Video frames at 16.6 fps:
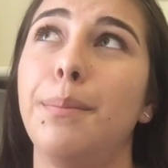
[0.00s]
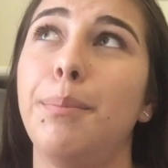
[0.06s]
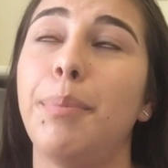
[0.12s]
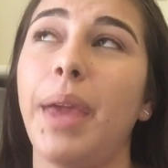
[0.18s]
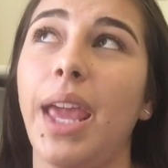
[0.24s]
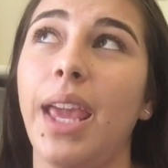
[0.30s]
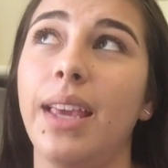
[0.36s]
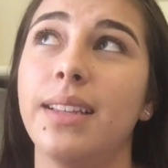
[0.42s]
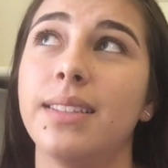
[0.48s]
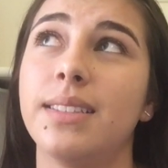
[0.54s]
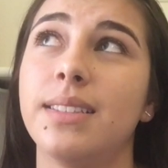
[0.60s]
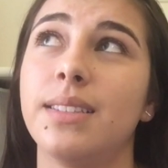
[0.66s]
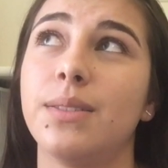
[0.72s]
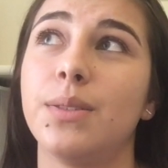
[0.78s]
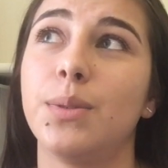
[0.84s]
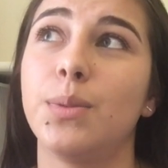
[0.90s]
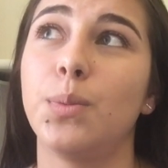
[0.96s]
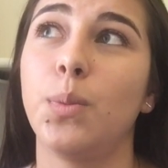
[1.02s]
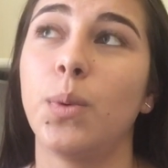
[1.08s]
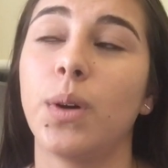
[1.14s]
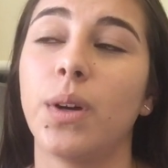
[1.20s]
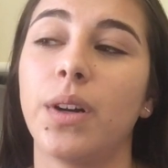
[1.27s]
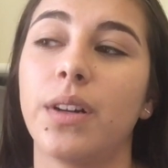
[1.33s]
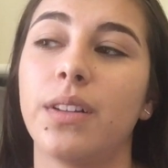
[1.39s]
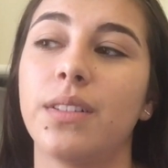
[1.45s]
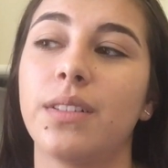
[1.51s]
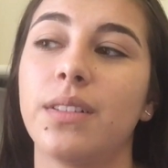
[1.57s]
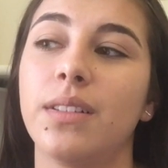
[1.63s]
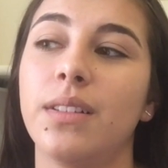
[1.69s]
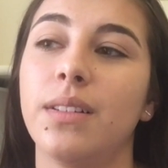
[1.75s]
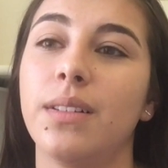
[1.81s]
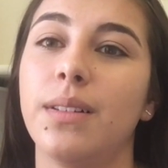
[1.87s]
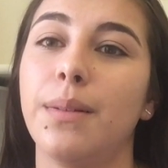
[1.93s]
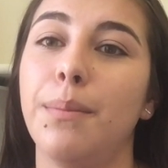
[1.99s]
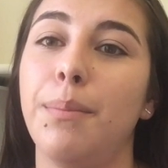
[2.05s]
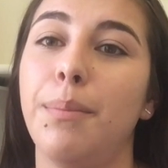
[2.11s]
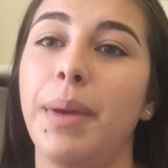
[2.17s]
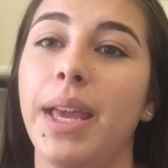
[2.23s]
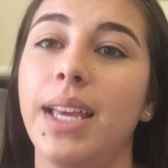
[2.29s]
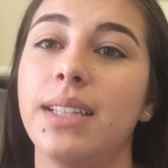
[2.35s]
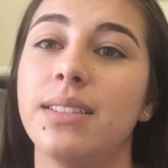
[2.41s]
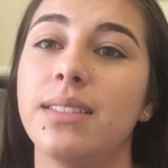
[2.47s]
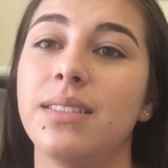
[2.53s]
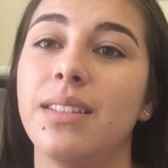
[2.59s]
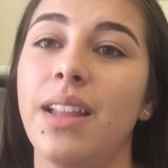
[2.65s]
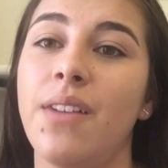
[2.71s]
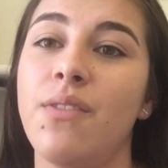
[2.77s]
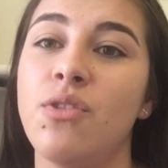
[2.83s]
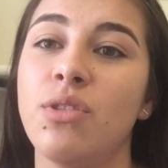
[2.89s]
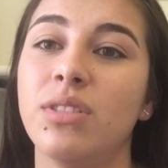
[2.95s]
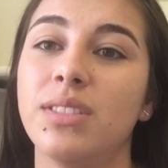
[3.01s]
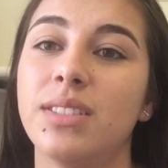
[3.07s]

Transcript: base work, base level